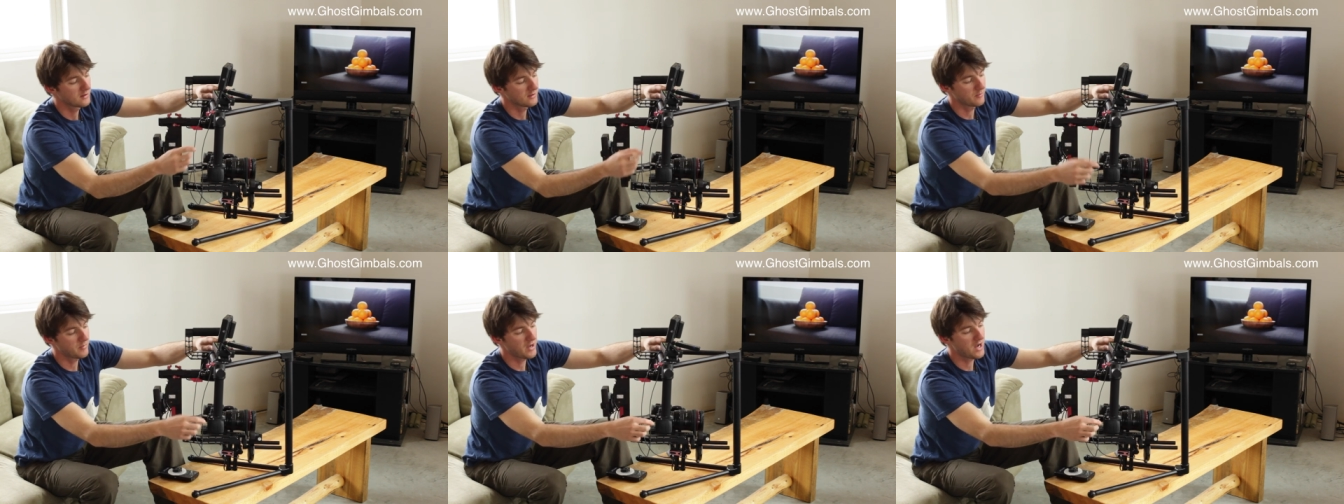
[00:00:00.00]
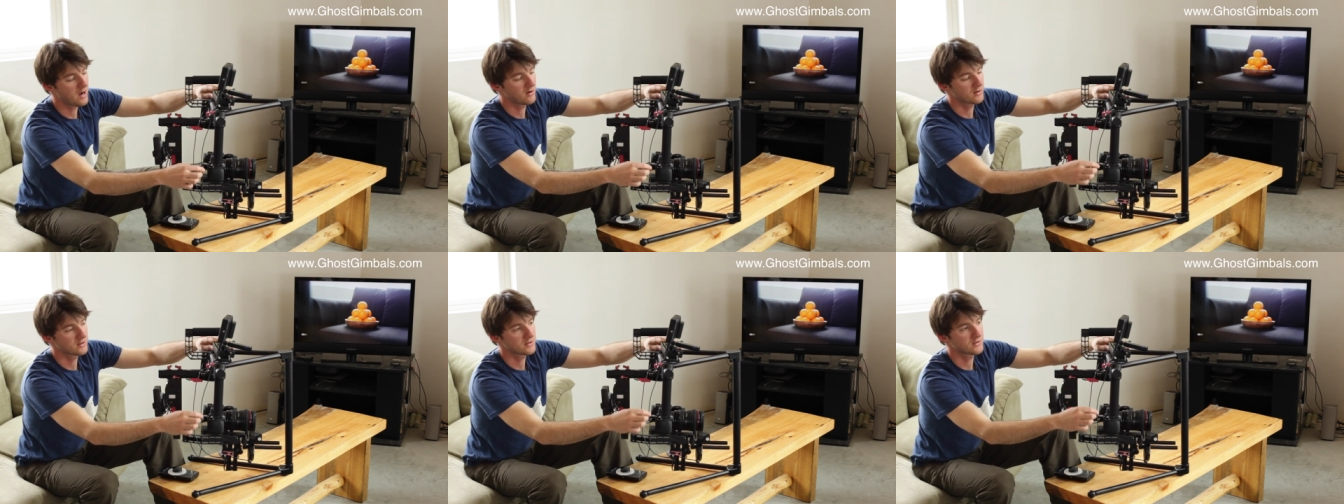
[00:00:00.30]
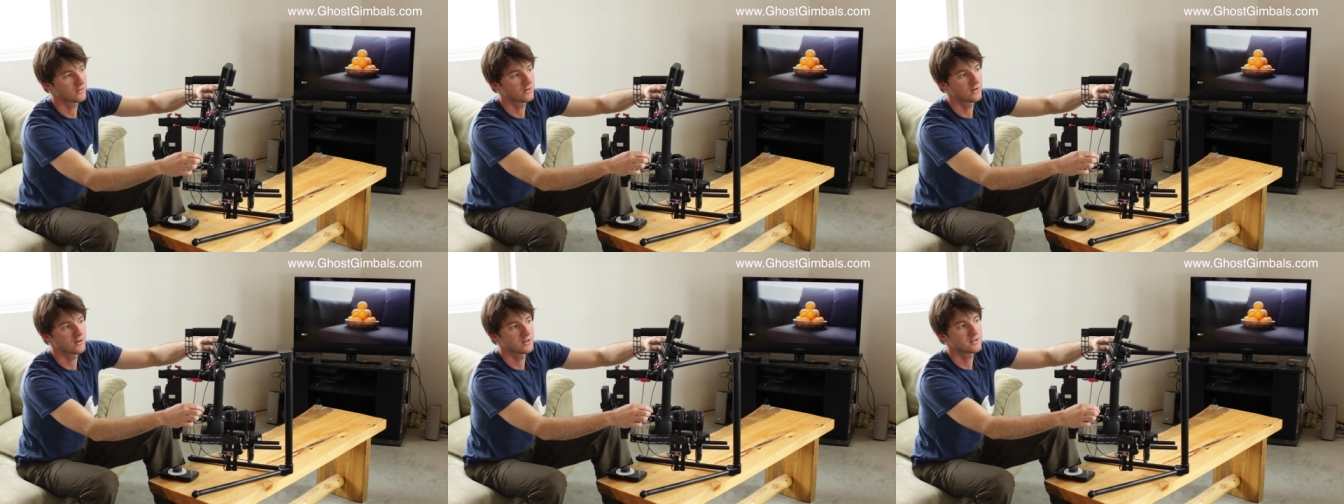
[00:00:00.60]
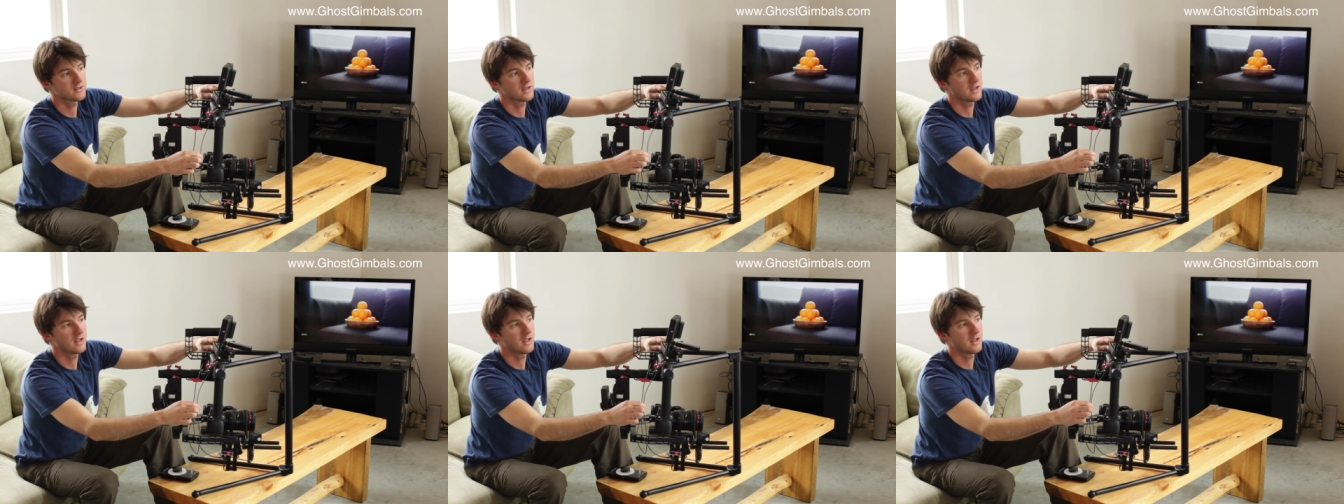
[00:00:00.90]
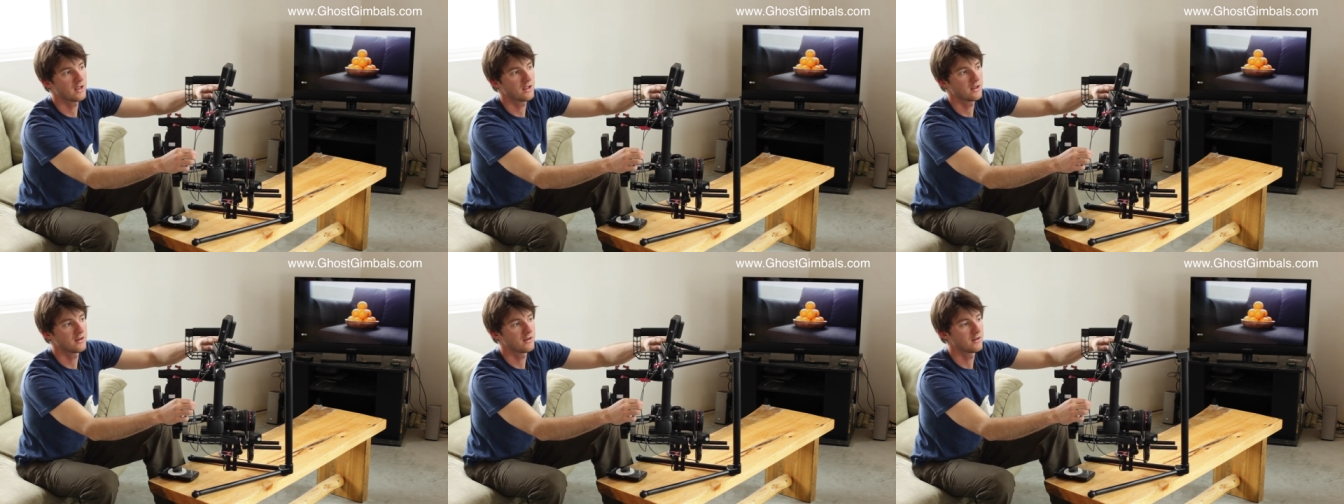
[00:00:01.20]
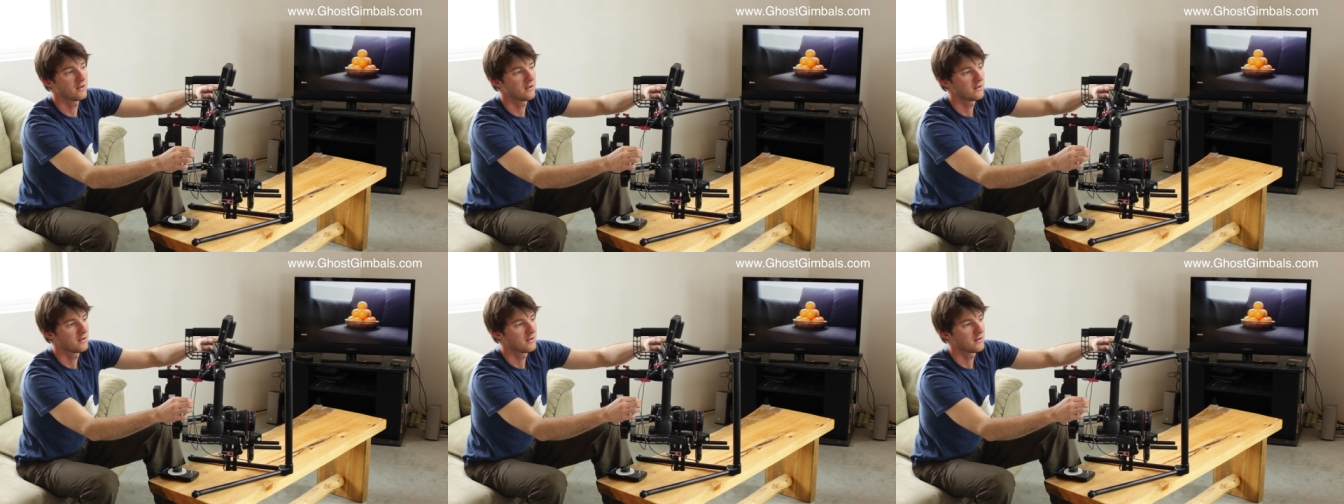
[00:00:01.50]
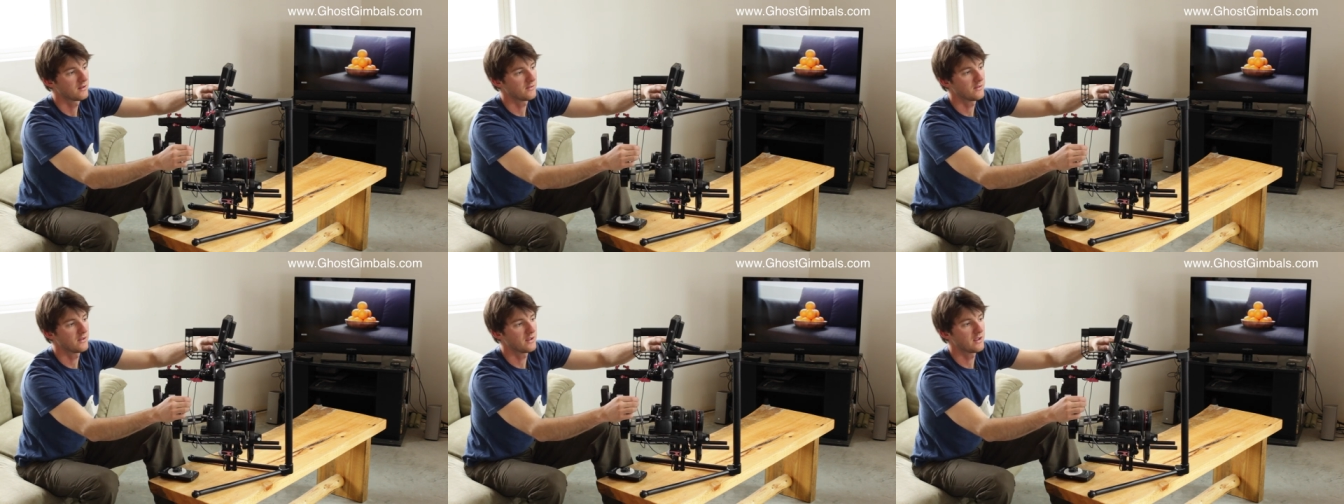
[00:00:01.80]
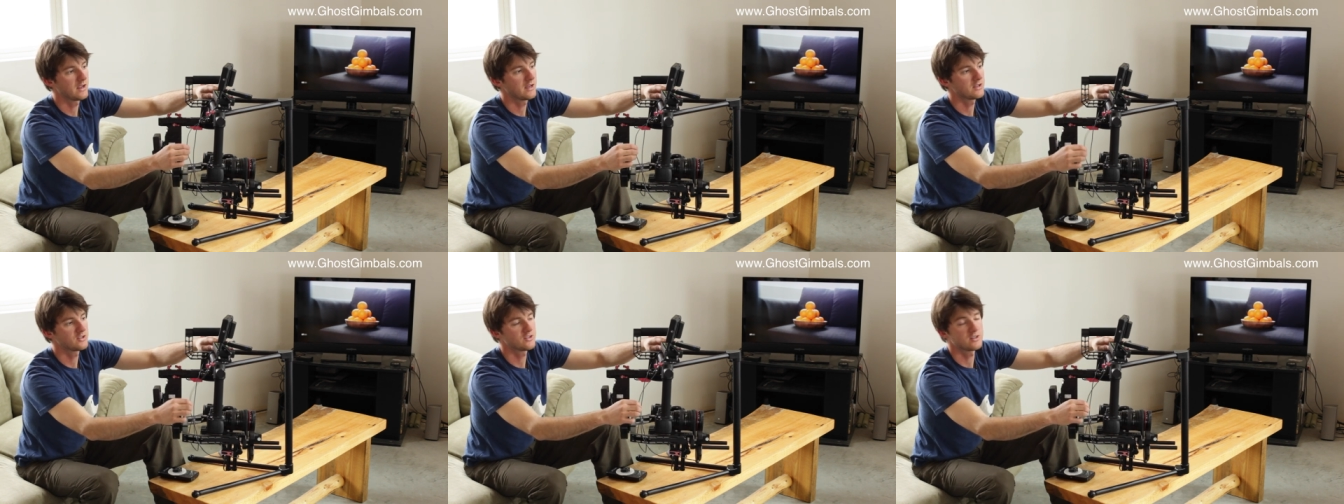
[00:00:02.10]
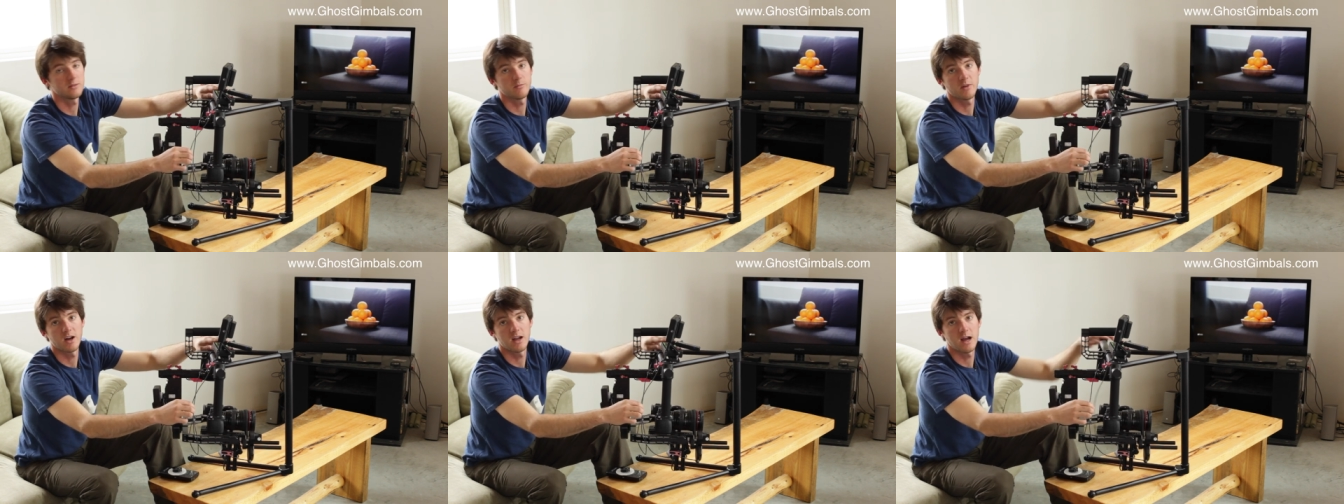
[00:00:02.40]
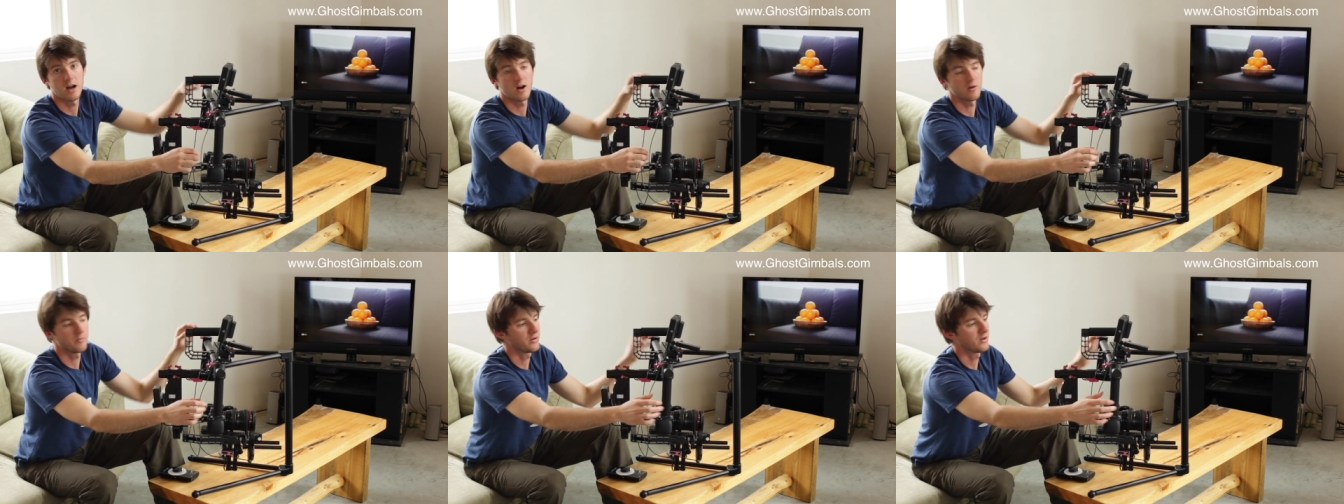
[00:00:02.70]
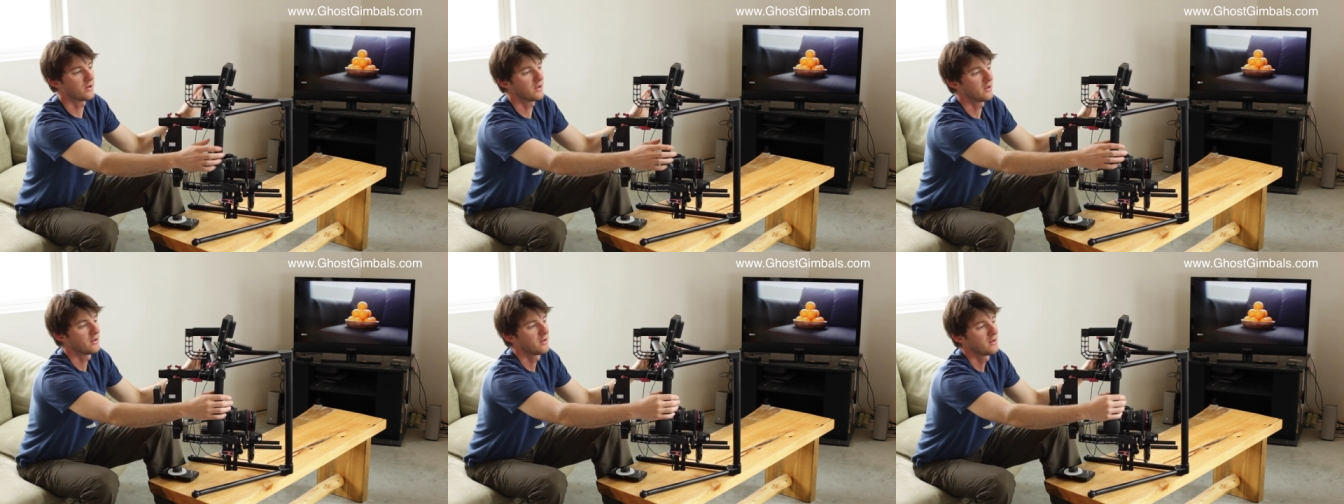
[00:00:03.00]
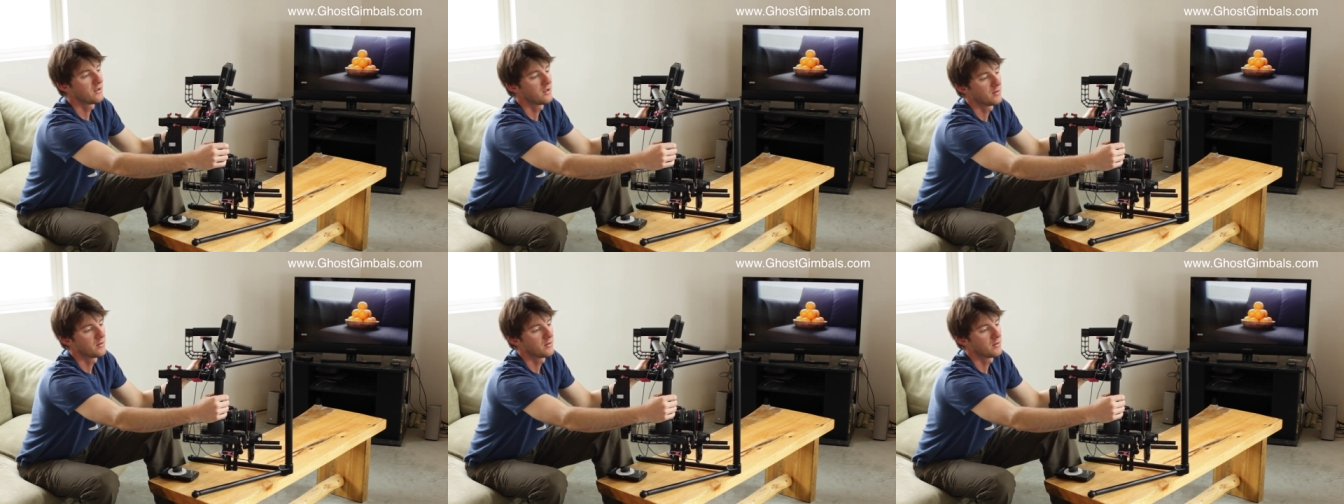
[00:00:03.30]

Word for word: the power source and the H D M I output,